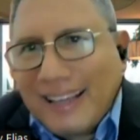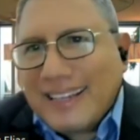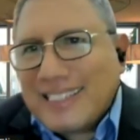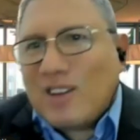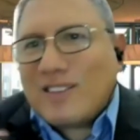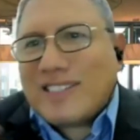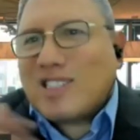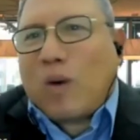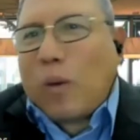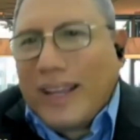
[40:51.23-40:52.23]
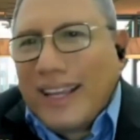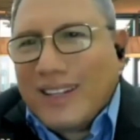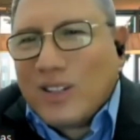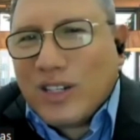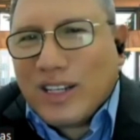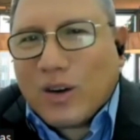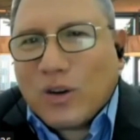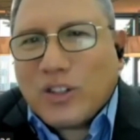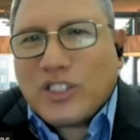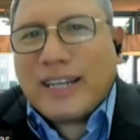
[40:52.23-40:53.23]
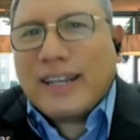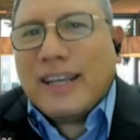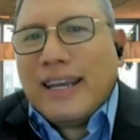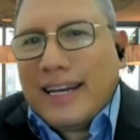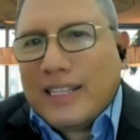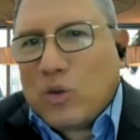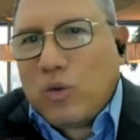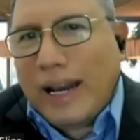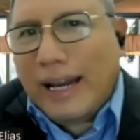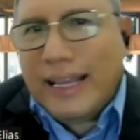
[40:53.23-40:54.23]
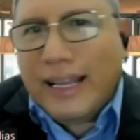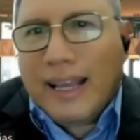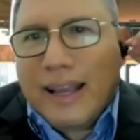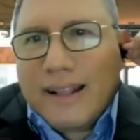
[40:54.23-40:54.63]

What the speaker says: It's not just going in to negotiate. It is really